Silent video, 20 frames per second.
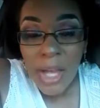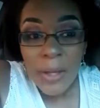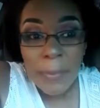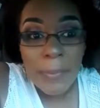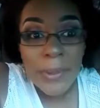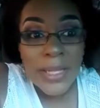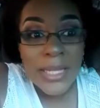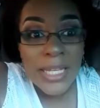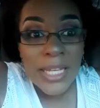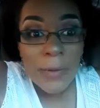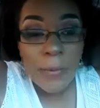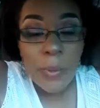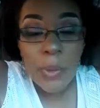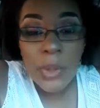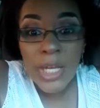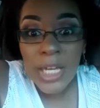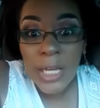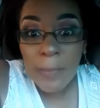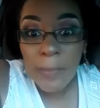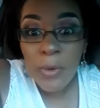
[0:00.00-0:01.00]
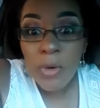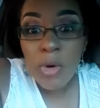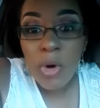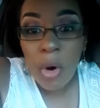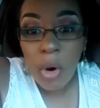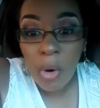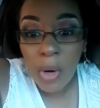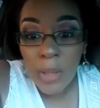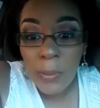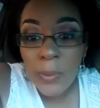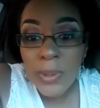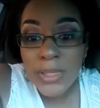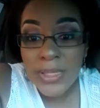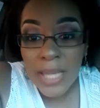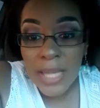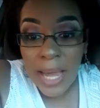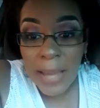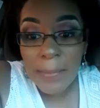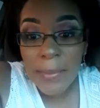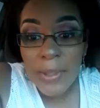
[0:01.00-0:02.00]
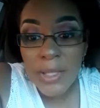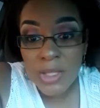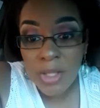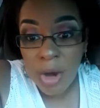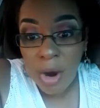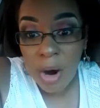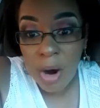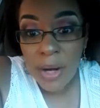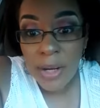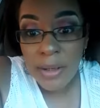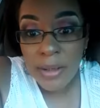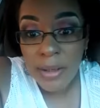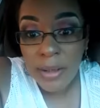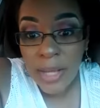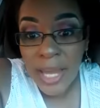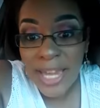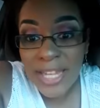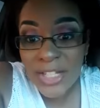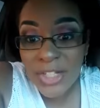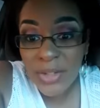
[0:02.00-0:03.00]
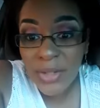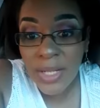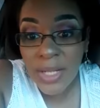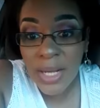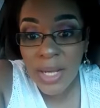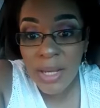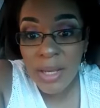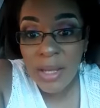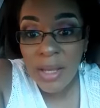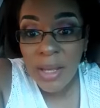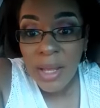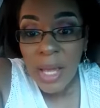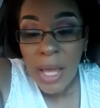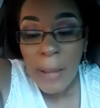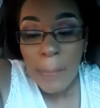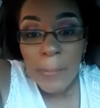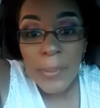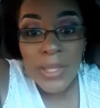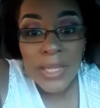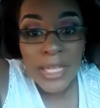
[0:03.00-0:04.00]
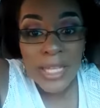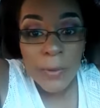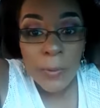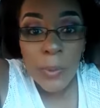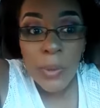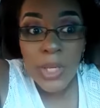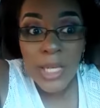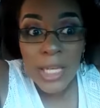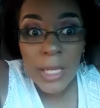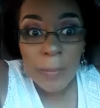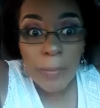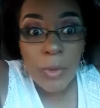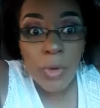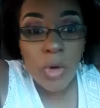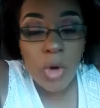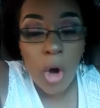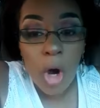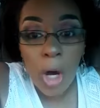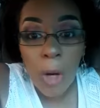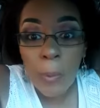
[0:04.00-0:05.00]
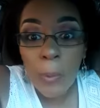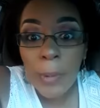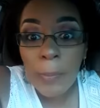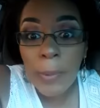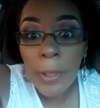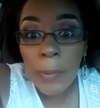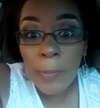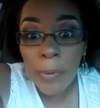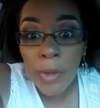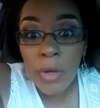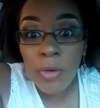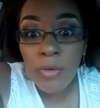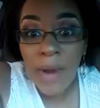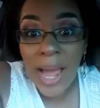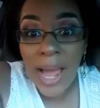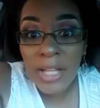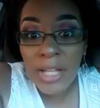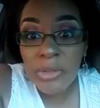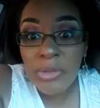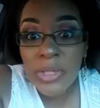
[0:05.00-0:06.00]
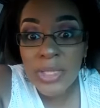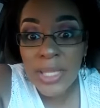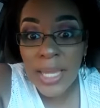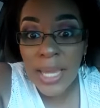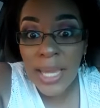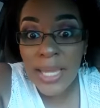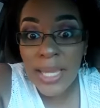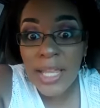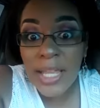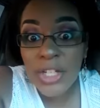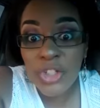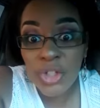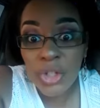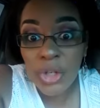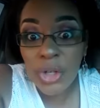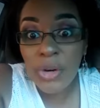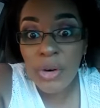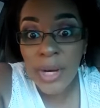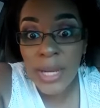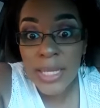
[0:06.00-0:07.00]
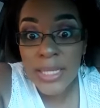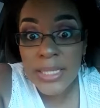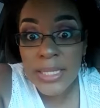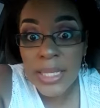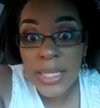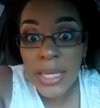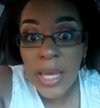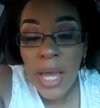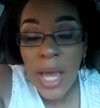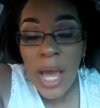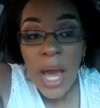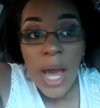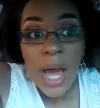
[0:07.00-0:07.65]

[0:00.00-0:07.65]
Belief will keep you going when time gets hard. Hey, Trina. Belief will keep you going when people around you say that you're crazy.